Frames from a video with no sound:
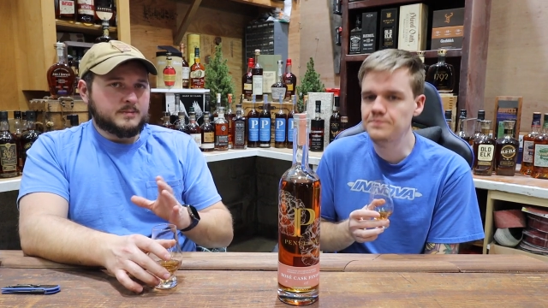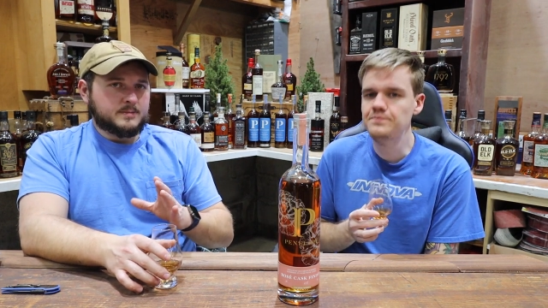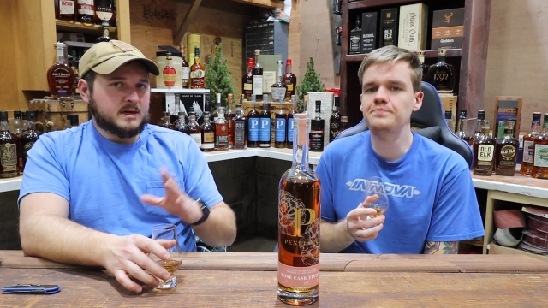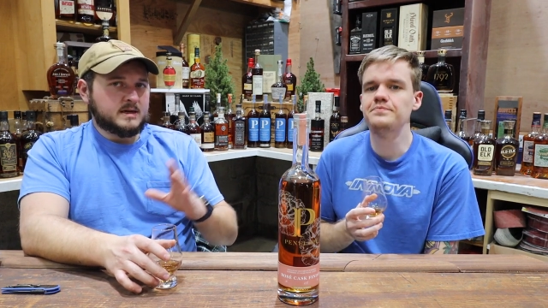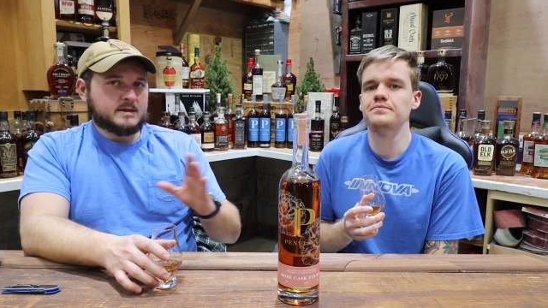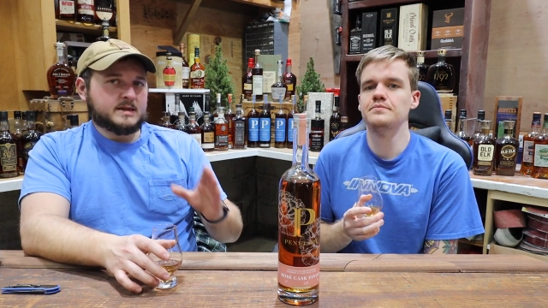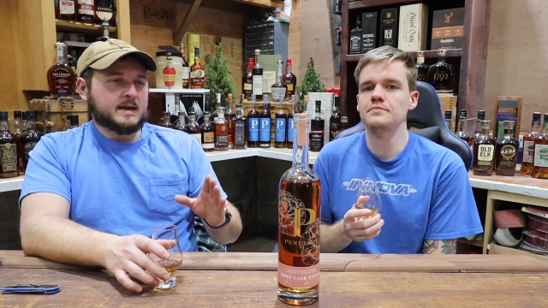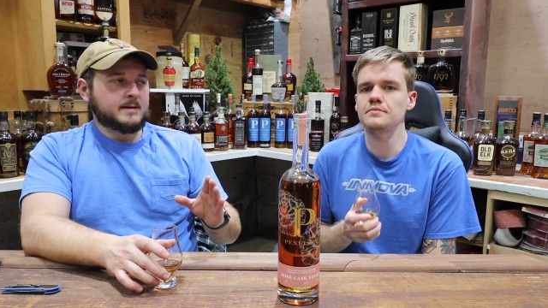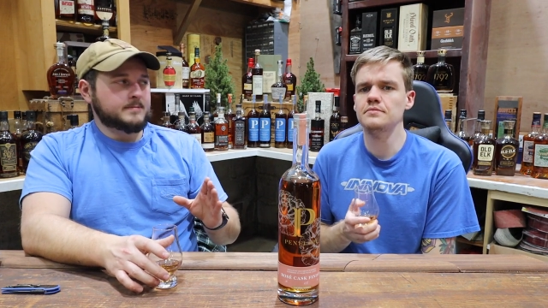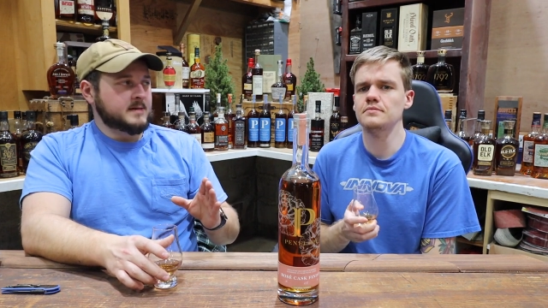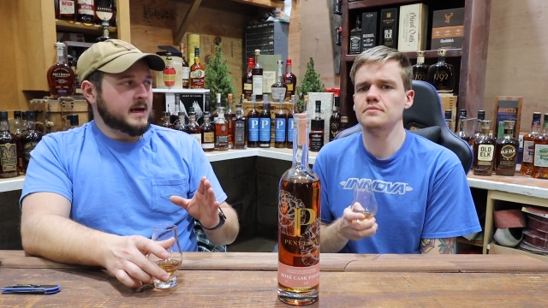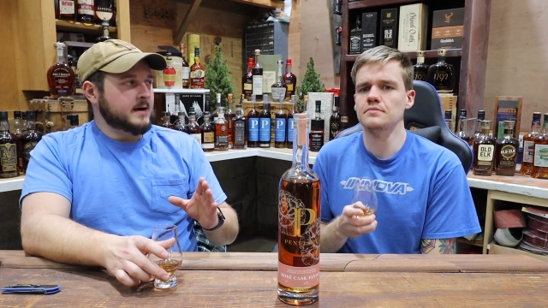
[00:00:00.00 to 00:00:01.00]
Speaker 1: being
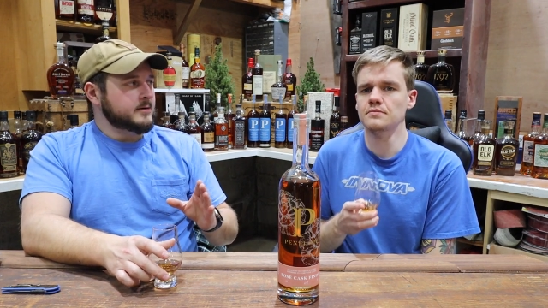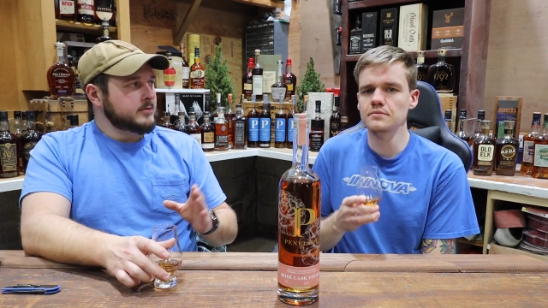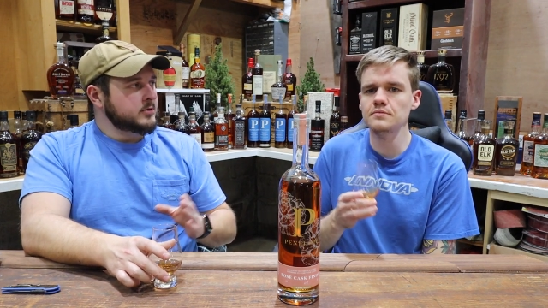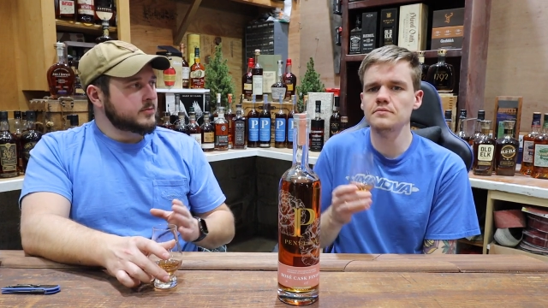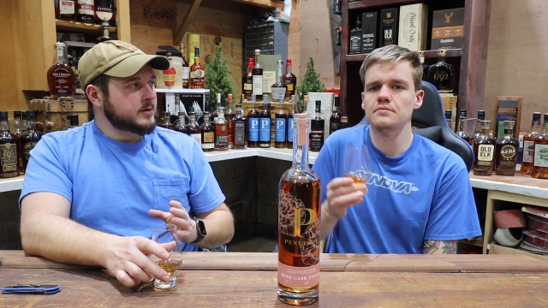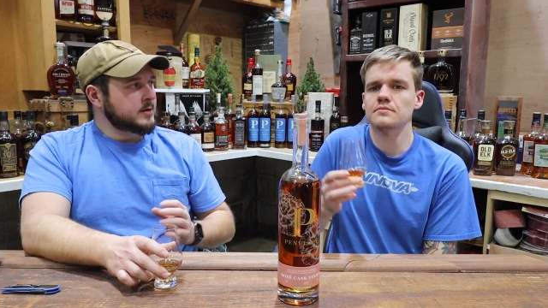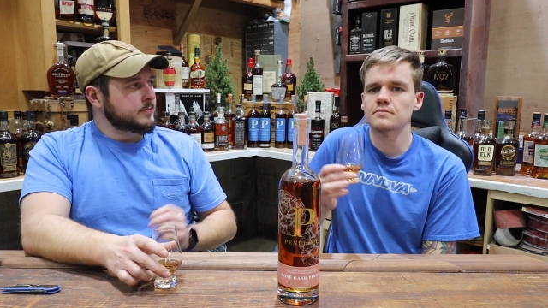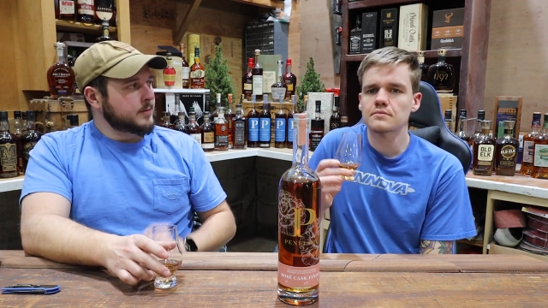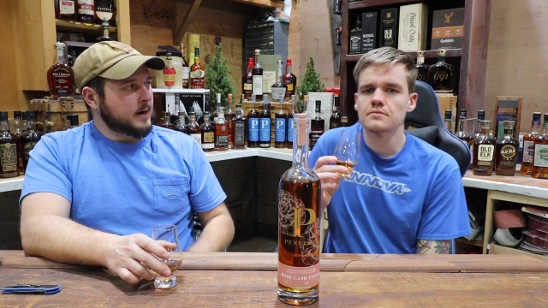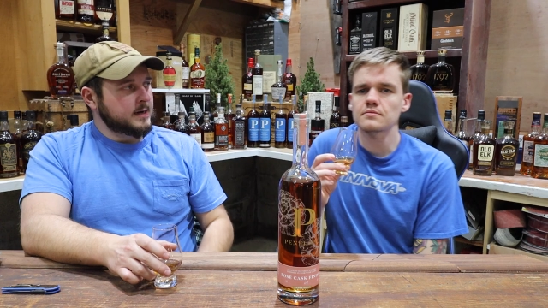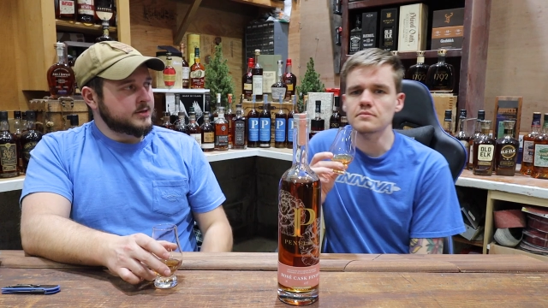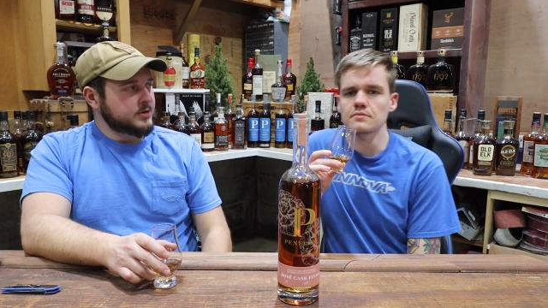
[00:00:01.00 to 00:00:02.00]
tamped down a little bit
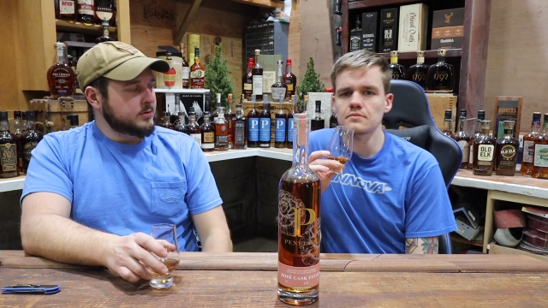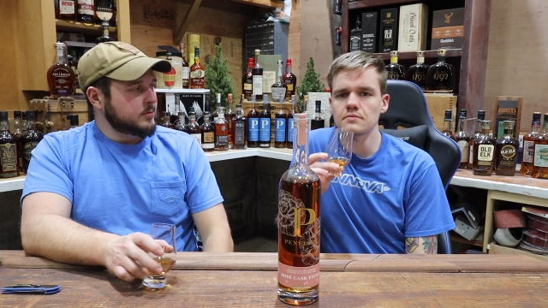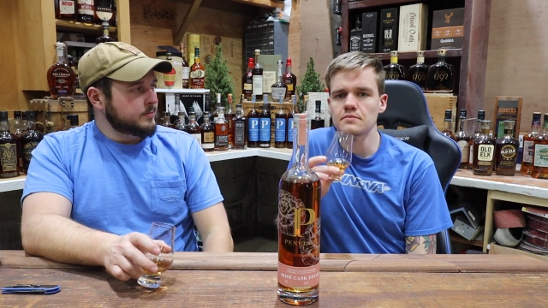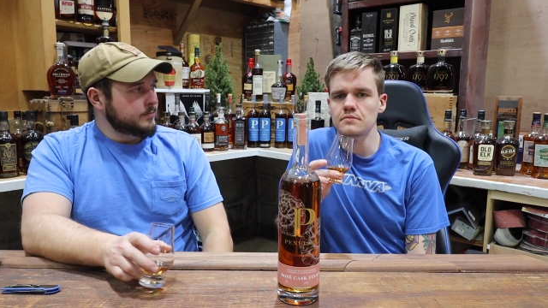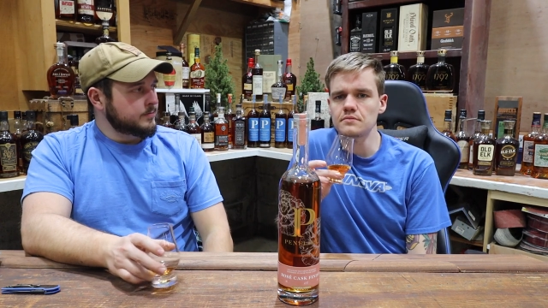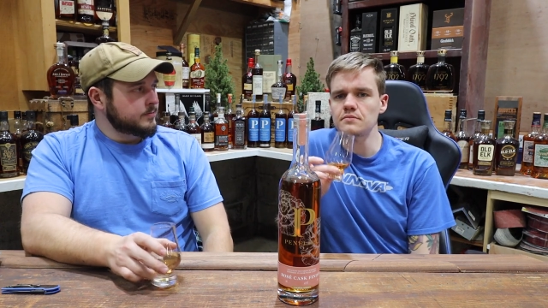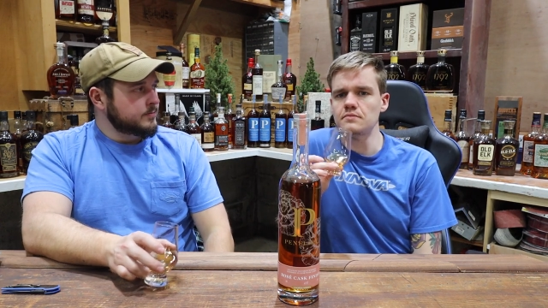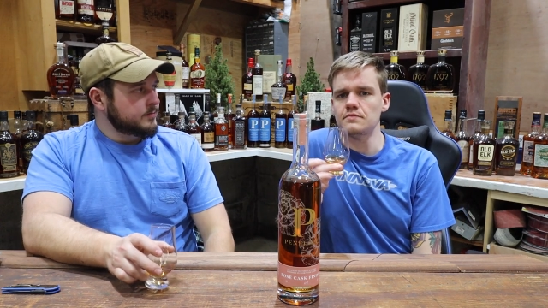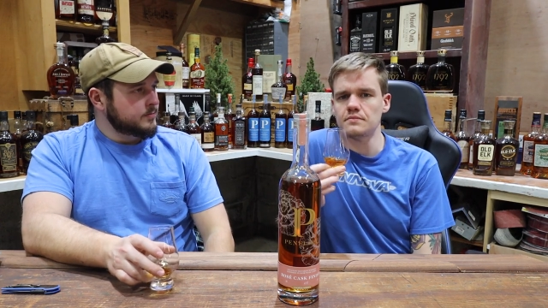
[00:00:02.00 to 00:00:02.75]
by some